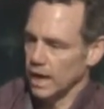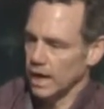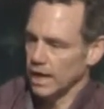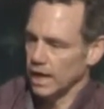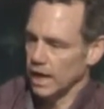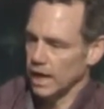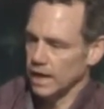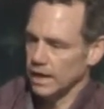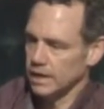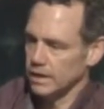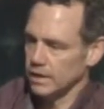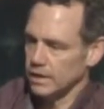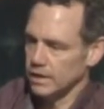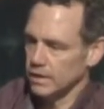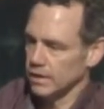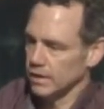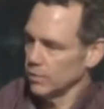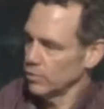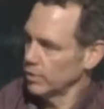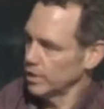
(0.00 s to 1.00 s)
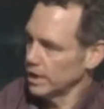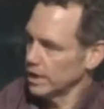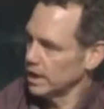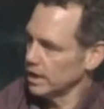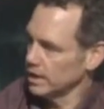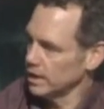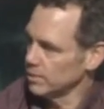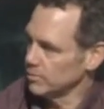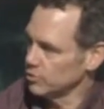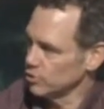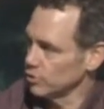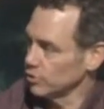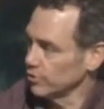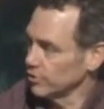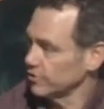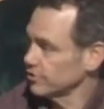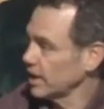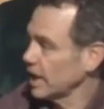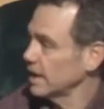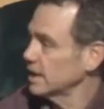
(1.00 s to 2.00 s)
I, I we can't keep doing
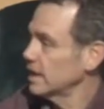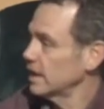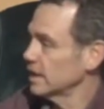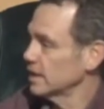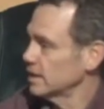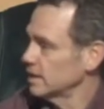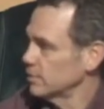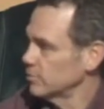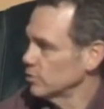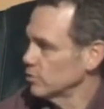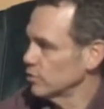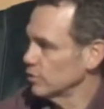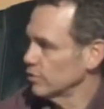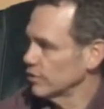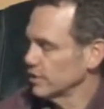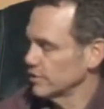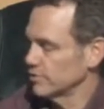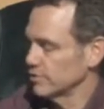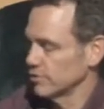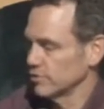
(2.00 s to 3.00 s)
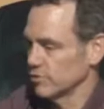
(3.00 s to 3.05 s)
this. I can't keep doing this."